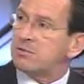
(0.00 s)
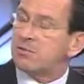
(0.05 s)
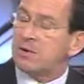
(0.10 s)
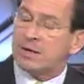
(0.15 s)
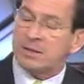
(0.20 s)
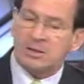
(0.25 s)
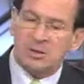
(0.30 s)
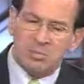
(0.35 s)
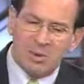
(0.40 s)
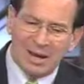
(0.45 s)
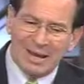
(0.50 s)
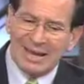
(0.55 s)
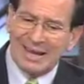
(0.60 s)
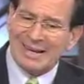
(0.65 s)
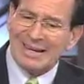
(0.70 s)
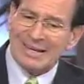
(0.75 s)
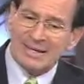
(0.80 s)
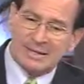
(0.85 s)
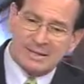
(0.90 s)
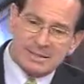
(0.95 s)
affected by
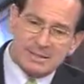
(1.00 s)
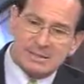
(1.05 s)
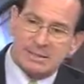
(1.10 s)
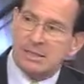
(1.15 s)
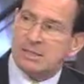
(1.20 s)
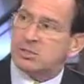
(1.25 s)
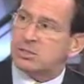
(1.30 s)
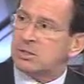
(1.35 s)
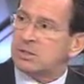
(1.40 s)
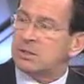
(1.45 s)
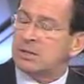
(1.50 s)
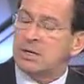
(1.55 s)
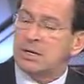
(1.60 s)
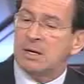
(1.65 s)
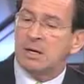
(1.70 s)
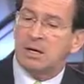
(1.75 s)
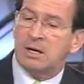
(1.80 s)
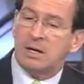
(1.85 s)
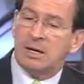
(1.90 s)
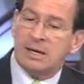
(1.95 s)
any decision
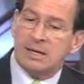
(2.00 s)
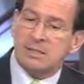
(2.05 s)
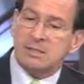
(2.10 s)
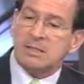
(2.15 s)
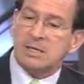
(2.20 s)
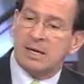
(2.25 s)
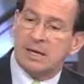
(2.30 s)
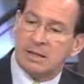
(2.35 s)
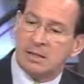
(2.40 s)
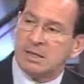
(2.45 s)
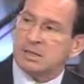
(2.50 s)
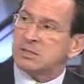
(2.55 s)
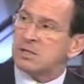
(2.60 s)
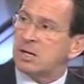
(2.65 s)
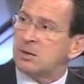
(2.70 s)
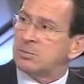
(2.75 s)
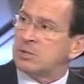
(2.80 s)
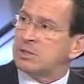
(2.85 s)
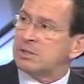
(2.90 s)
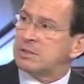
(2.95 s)
and saying, let's
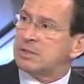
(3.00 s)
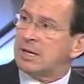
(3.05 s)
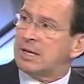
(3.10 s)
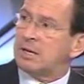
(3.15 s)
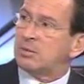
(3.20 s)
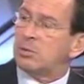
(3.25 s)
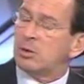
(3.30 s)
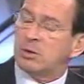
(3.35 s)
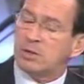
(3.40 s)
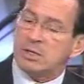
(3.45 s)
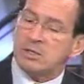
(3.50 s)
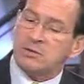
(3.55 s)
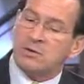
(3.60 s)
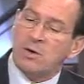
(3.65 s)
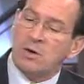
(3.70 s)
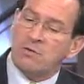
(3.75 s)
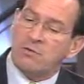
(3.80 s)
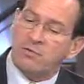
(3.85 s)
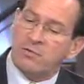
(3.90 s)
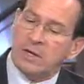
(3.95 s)
come to the table. Let's
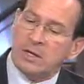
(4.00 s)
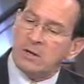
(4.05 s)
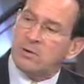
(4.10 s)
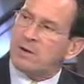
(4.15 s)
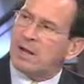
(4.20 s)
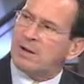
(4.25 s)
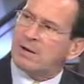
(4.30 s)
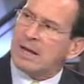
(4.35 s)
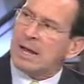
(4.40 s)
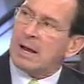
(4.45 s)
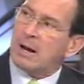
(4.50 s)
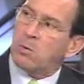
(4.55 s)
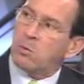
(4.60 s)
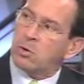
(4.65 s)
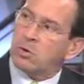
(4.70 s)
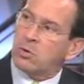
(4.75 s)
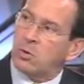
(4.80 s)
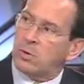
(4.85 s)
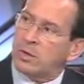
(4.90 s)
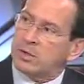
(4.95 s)
figure out how
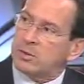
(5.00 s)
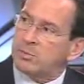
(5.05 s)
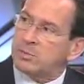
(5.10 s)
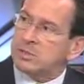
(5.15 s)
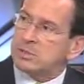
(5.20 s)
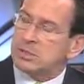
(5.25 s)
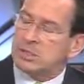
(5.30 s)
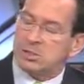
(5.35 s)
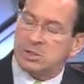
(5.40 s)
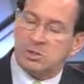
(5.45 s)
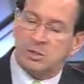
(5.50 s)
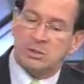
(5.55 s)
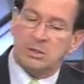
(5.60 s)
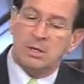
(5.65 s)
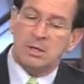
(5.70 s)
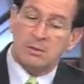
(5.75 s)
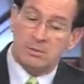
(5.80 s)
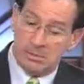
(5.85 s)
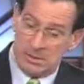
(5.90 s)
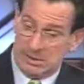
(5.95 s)
we're going to position,
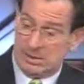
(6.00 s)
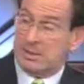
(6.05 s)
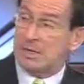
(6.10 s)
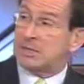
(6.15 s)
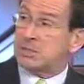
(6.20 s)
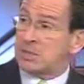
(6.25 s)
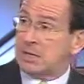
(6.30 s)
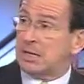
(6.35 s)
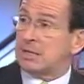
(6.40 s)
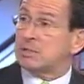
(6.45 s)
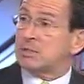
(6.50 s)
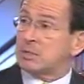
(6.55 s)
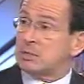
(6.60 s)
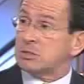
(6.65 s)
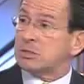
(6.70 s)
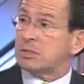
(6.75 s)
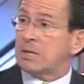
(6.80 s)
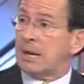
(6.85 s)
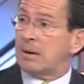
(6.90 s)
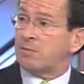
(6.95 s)
in this case,
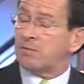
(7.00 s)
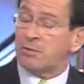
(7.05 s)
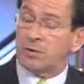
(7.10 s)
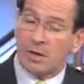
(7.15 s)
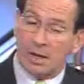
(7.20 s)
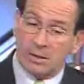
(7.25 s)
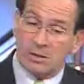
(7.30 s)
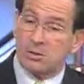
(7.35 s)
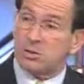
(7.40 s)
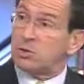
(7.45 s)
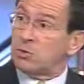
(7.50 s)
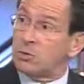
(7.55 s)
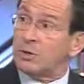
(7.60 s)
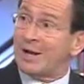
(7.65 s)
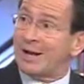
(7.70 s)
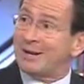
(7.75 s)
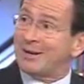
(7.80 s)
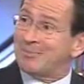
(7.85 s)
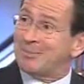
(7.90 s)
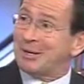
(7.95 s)
Stamford. I could do it
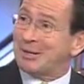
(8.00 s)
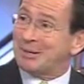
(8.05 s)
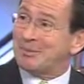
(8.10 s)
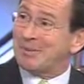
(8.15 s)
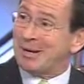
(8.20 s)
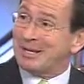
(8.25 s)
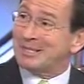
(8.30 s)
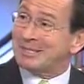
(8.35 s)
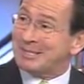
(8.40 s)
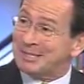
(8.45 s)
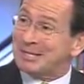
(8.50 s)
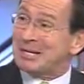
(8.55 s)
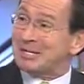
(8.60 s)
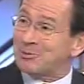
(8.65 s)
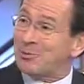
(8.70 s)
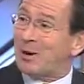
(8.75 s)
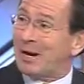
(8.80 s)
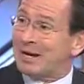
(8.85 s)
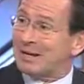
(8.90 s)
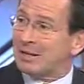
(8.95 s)
on a bigger basis.
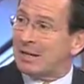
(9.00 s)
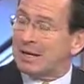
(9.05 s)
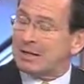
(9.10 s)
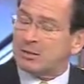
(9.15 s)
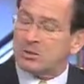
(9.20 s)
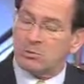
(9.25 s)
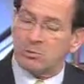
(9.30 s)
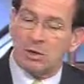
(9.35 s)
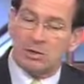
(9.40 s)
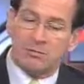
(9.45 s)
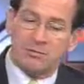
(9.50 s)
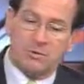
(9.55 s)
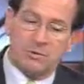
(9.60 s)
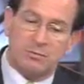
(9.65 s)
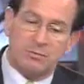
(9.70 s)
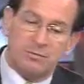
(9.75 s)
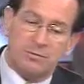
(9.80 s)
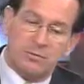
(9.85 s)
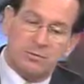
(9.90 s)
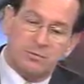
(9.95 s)
That's why I'd like to run
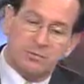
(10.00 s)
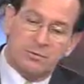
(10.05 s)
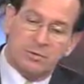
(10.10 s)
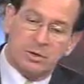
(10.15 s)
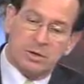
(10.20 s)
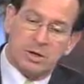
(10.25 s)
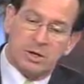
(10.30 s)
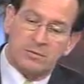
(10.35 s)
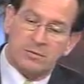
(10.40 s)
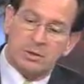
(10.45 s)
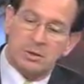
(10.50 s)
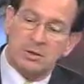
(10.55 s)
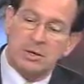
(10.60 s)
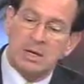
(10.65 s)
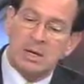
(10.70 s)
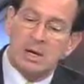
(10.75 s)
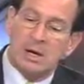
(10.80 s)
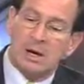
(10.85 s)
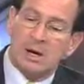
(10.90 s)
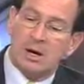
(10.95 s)
for governor.
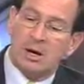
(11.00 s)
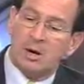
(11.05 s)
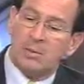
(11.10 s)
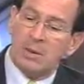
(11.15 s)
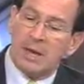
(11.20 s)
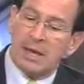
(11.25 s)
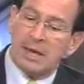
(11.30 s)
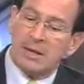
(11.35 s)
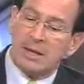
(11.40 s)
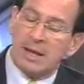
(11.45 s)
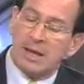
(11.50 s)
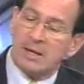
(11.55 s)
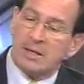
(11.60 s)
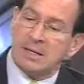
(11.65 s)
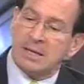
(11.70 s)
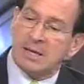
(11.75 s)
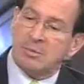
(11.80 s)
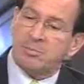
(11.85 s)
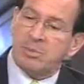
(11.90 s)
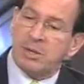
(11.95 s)

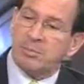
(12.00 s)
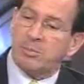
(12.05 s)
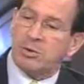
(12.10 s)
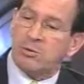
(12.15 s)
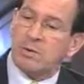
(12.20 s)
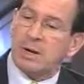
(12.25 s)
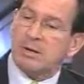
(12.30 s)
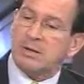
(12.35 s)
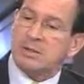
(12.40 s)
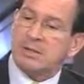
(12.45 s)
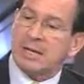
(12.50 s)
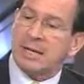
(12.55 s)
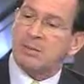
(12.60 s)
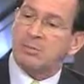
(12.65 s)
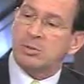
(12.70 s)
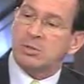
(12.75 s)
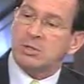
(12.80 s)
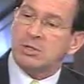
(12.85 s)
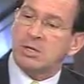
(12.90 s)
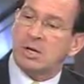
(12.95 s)
And get people around a
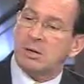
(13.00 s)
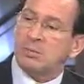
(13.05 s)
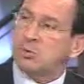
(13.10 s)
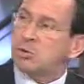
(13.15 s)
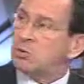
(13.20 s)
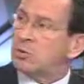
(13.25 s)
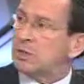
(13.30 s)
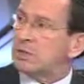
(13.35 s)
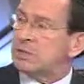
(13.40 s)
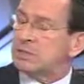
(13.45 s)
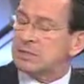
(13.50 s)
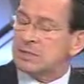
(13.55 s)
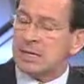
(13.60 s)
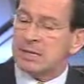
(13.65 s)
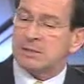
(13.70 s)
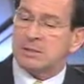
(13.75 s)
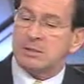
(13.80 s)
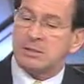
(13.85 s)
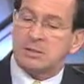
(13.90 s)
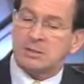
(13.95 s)
table to come to a
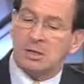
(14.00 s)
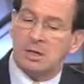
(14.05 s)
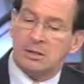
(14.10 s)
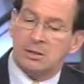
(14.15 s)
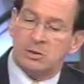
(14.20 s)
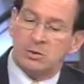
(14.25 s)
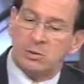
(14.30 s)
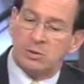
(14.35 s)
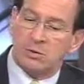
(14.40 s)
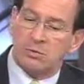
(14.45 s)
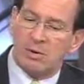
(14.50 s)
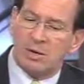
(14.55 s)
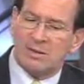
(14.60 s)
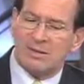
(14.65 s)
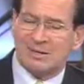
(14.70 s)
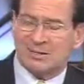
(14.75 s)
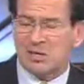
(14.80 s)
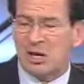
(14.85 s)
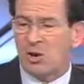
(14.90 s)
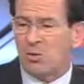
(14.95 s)
consensus on doing the right
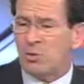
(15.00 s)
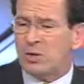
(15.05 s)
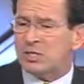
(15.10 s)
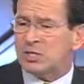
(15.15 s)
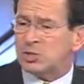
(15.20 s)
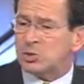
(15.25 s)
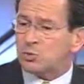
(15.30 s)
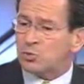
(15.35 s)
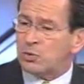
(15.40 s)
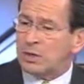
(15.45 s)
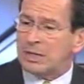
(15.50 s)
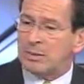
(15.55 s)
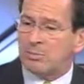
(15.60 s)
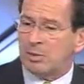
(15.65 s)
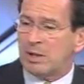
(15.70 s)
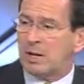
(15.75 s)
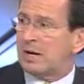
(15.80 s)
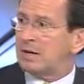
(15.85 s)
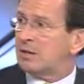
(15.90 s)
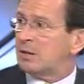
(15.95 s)
things. We
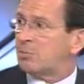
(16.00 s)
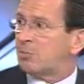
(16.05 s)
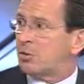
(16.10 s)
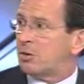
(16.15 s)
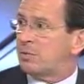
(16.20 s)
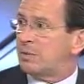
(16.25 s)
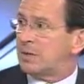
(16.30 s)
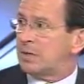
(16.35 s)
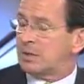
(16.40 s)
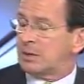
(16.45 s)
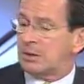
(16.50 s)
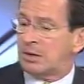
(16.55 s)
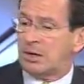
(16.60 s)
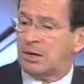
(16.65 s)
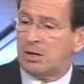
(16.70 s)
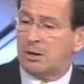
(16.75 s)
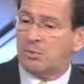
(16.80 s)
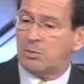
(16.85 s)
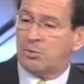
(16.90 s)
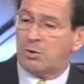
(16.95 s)
streamlined the permitting
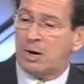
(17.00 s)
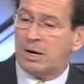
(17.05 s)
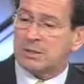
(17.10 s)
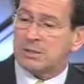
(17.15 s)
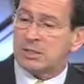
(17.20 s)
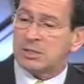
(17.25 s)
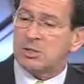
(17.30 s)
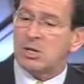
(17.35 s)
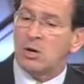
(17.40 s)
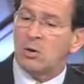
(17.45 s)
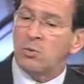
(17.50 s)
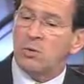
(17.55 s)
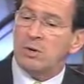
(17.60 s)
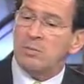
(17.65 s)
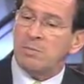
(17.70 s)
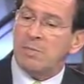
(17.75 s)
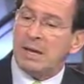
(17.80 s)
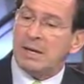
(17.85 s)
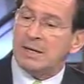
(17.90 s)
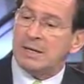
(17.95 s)
process. We
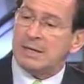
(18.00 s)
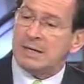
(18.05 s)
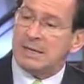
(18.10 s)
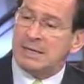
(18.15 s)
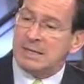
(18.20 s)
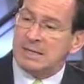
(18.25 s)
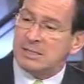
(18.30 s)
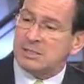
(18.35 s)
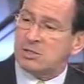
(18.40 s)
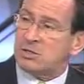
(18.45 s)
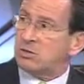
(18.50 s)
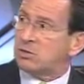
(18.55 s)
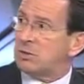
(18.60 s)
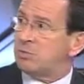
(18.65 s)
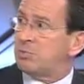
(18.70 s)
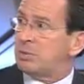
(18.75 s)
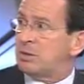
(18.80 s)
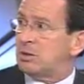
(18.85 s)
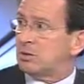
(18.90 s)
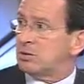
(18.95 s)
made it easier to
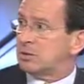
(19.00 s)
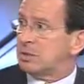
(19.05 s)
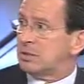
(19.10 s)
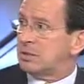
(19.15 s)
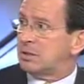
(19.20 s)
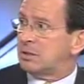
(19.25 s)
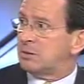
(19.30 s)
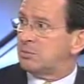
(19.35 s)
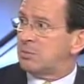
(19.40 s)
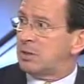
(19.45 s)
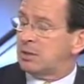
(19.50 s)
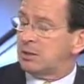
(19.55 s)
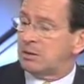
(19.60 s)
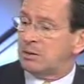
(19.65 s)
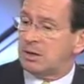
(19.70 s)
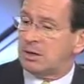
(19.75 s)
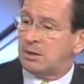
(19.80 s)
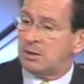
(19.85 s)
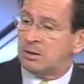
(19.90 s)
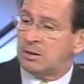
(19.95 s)
build
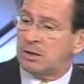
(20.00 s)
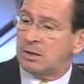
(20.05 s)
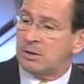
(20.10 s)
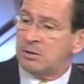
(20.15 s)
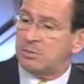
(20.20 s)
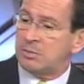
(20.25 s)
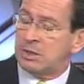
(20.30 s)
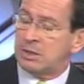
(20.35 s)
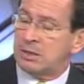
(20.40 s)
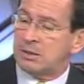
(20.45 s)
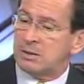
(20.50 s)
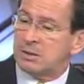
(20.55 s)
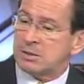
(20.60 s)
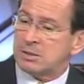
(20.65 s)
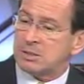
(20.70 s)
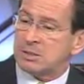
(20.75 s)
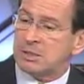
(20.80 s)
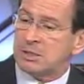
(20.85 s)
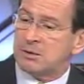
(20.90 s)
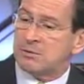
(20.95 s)
in the
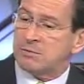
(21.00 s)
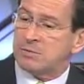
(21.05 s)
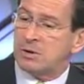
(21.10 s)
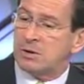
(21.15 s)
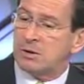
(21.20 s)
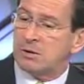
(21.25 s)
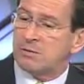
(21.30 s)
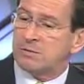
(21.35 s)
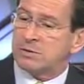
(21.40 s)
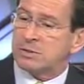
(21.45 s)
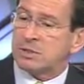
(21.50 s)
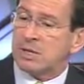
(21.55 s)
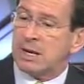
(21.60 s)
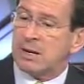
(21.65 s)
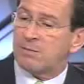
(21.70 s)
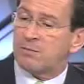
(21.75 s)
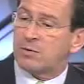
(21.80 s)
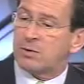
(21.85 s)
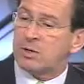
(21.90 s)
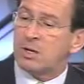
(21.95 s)
city of
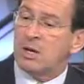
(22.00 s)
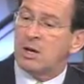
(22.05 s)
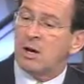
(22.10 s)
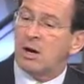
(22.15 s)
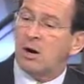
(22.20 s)
Stamford.